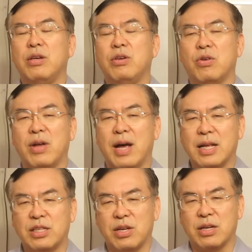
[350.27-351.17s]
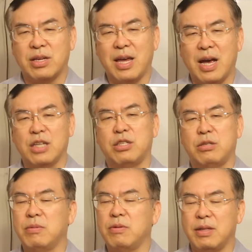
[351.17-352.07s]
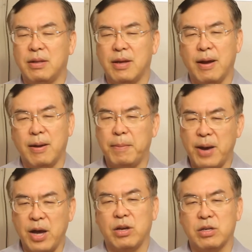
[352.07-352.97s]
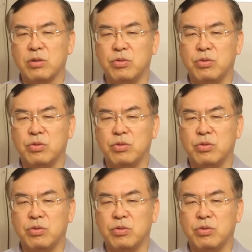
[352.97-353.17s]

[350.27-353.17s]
You're gonna attract cash buyers